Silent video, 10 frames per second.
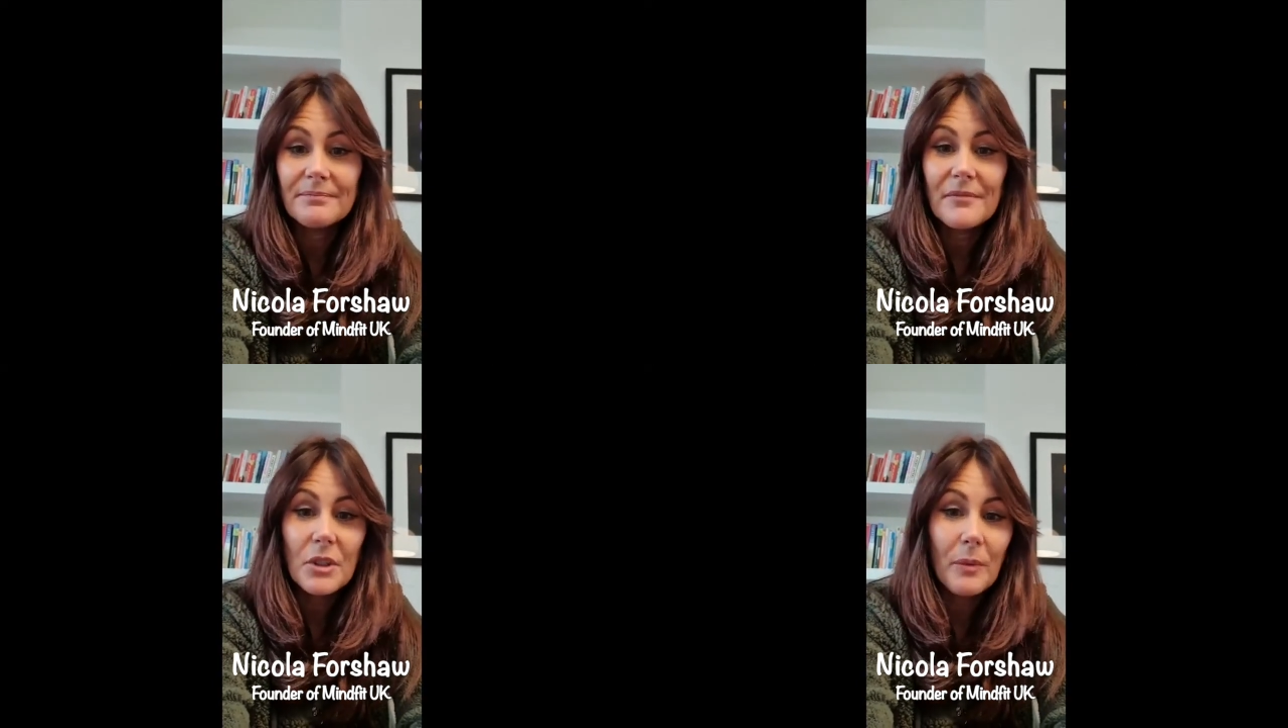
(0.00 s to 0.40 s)

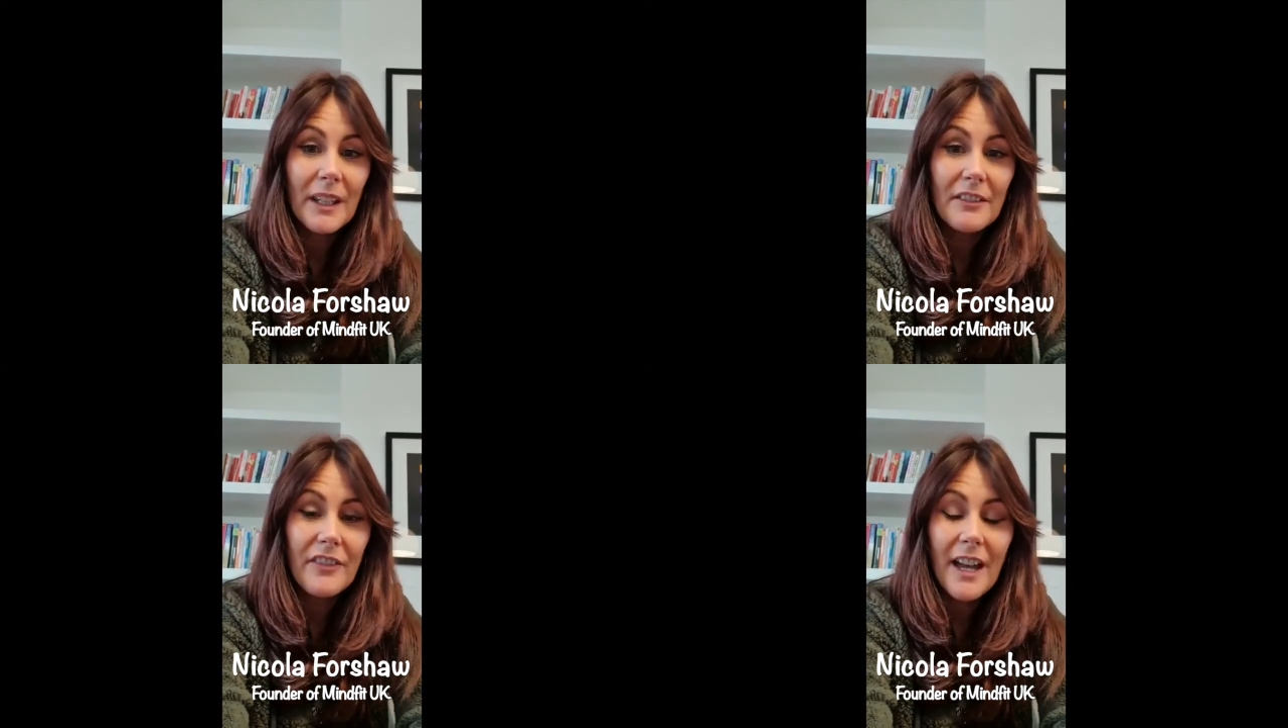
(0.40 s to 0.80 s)

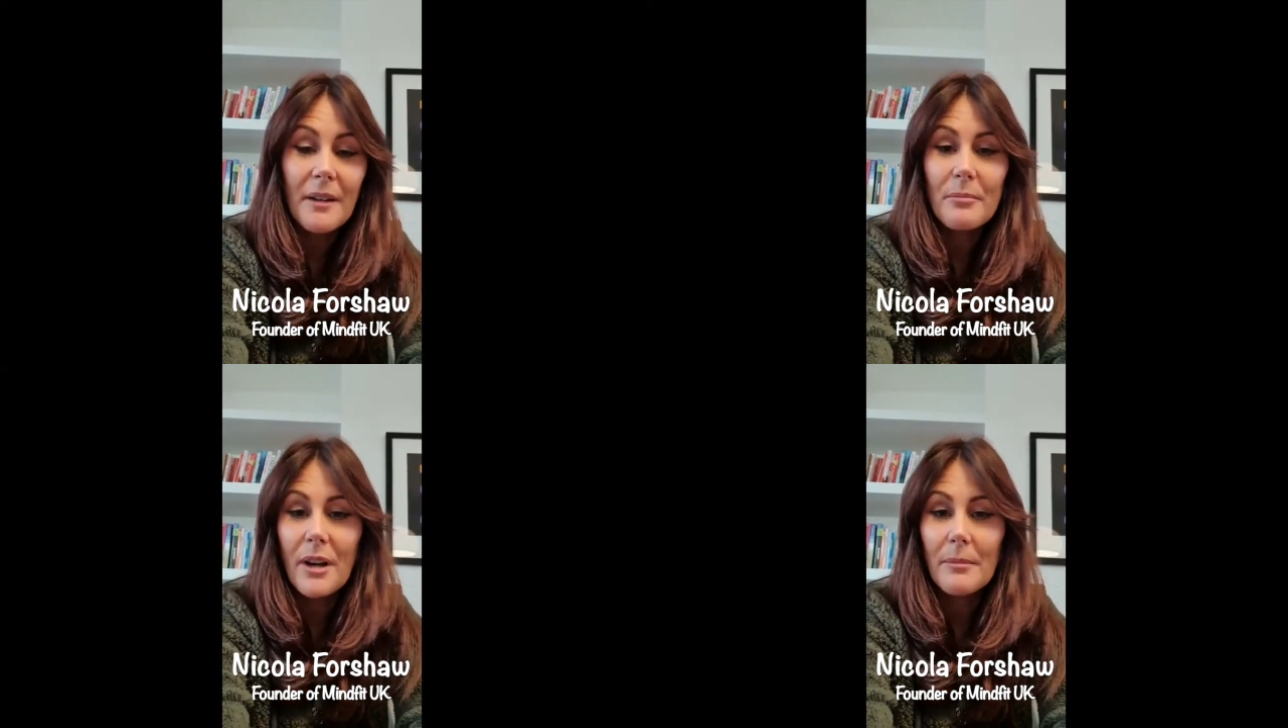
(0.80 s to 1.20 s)

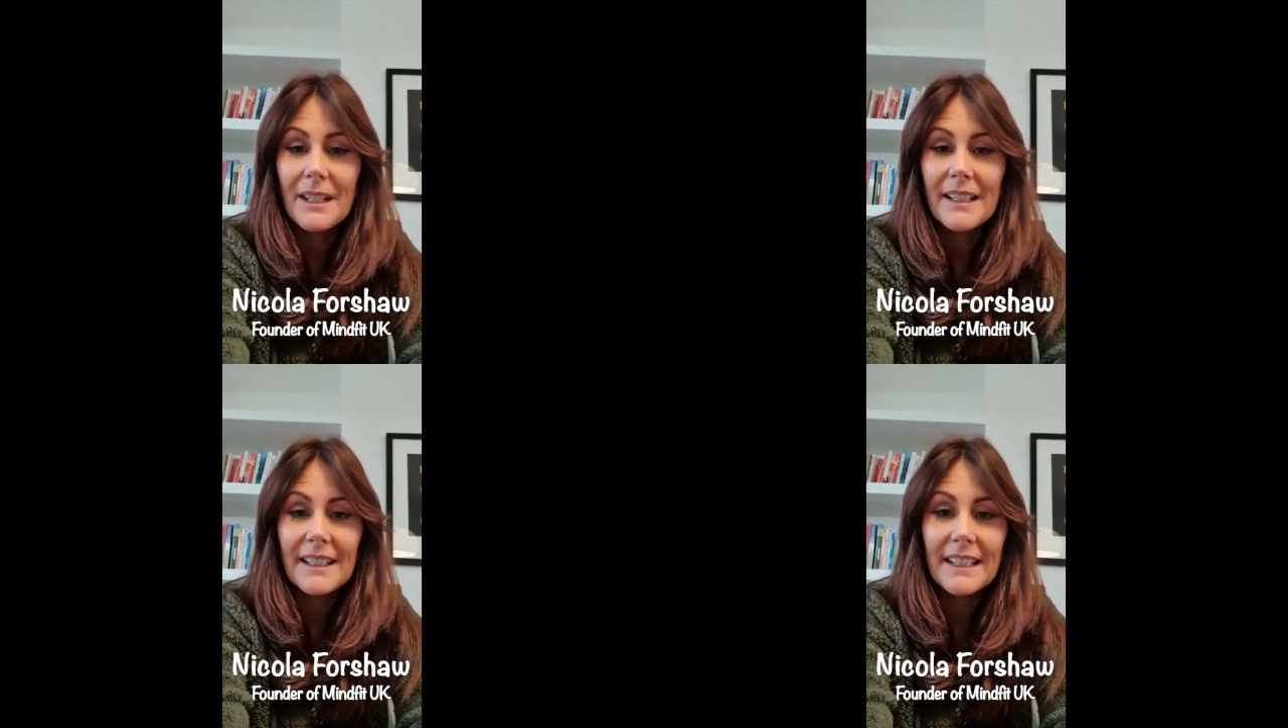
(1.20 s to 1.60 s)
UEFA,
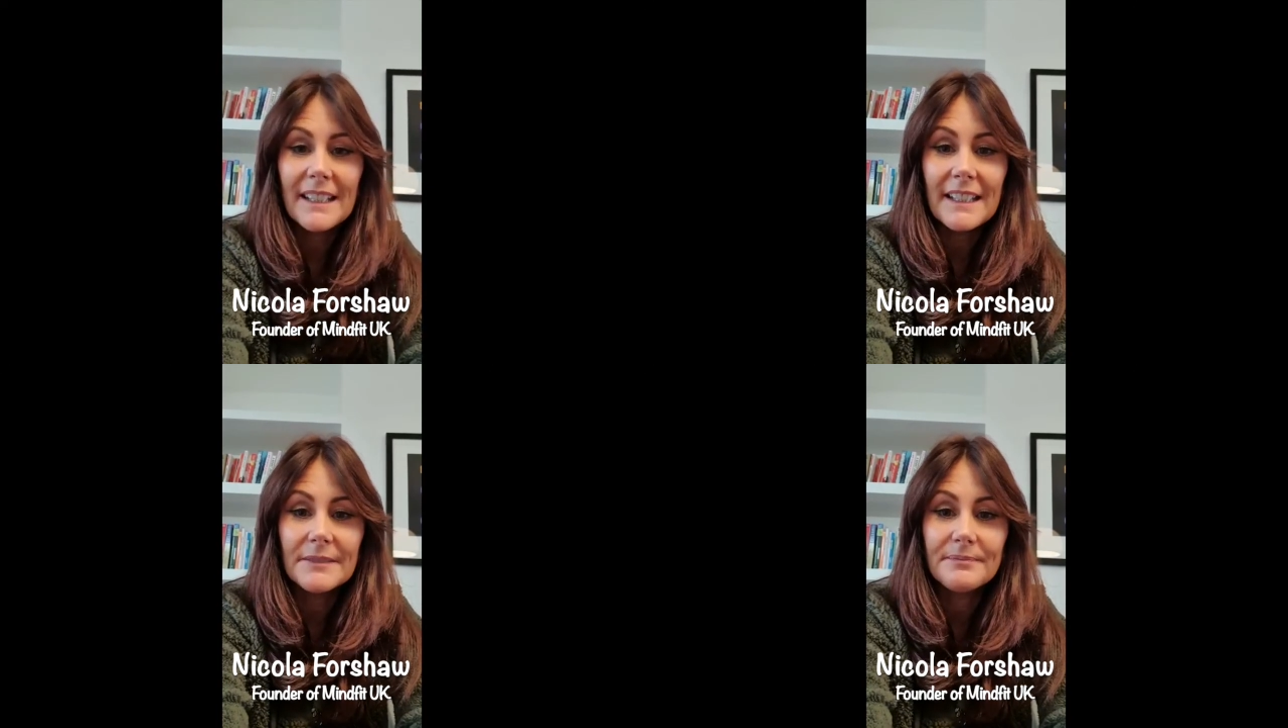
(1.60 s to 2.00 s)
Premier
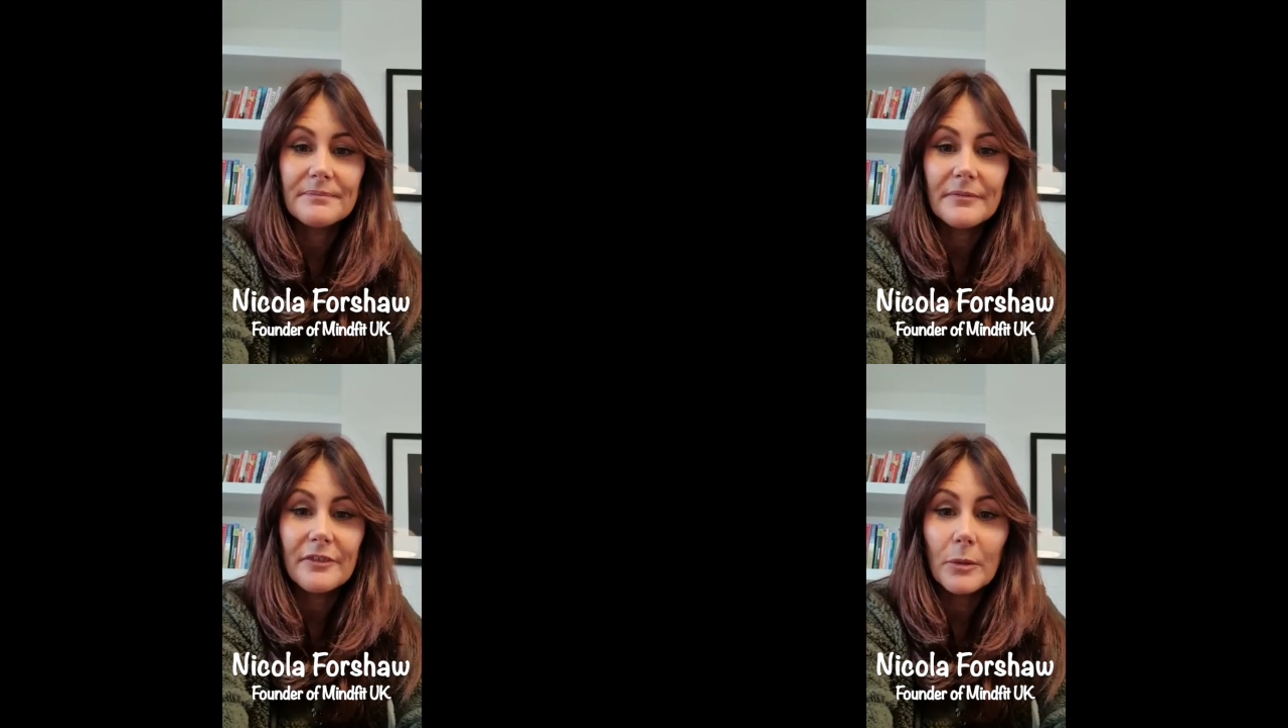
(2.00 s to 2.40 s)
League,
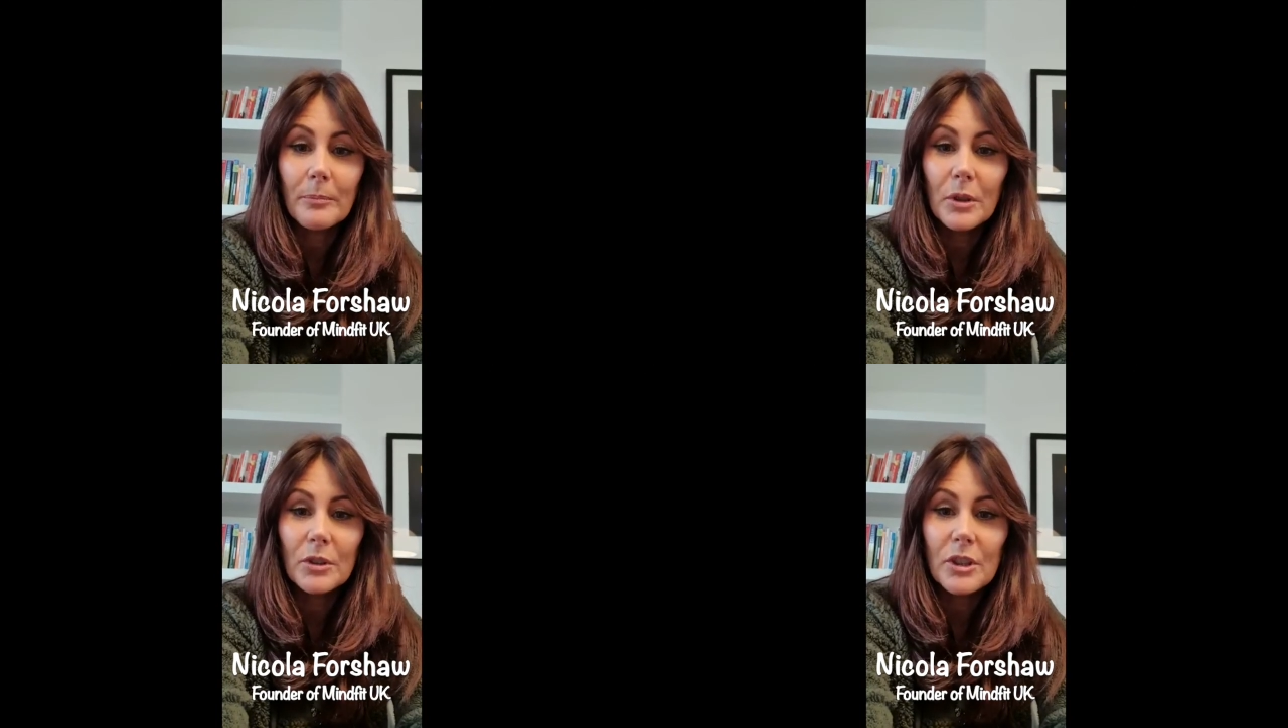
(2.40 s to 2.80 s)

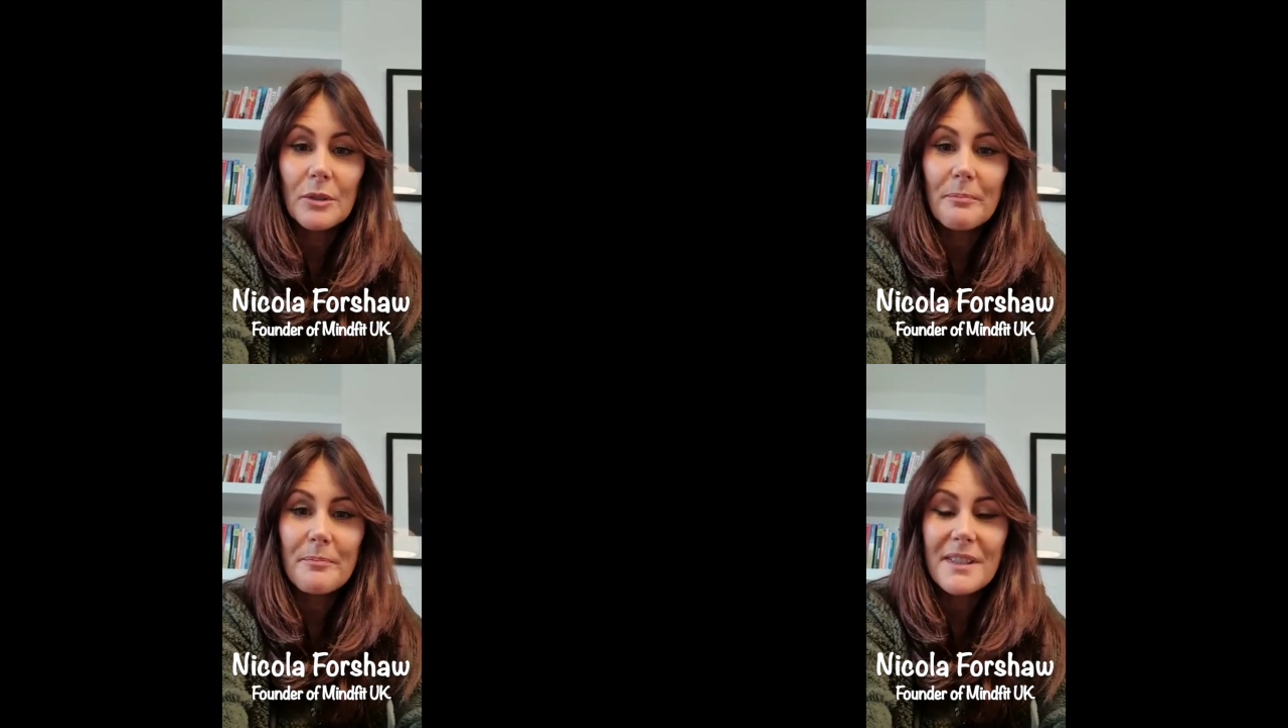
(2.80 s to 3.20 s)
football
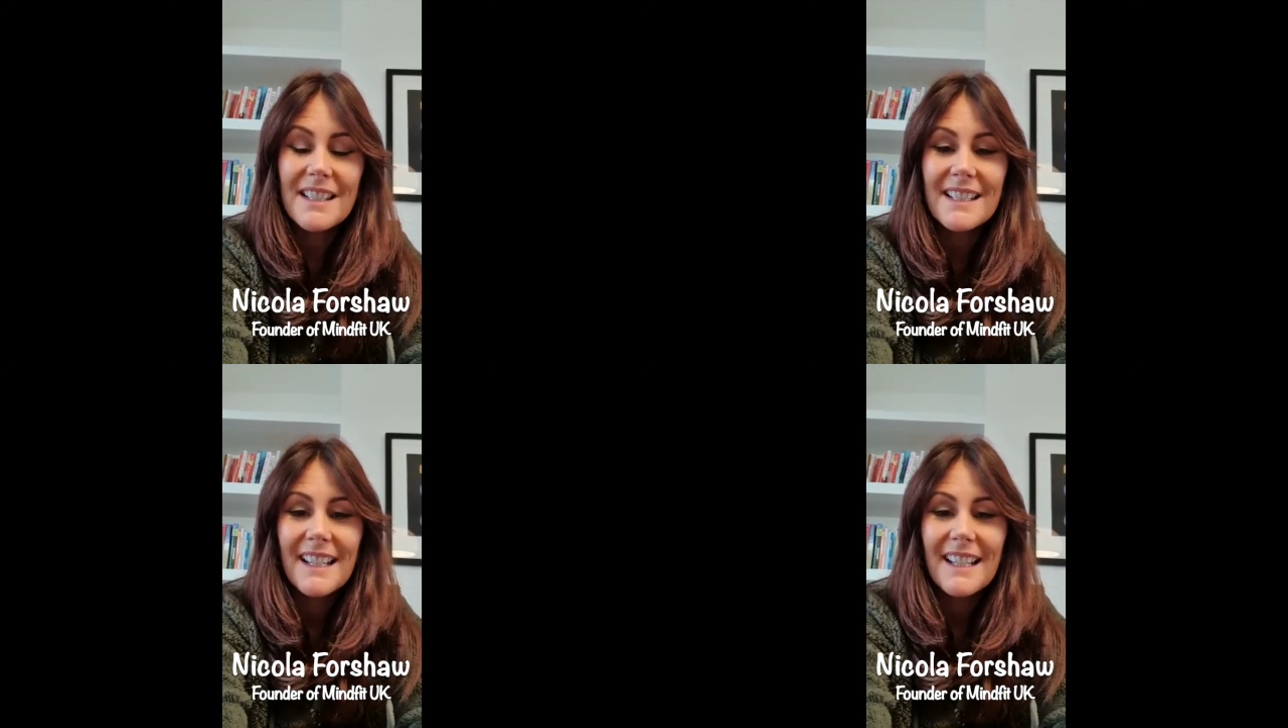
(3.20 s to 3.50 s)
clubs,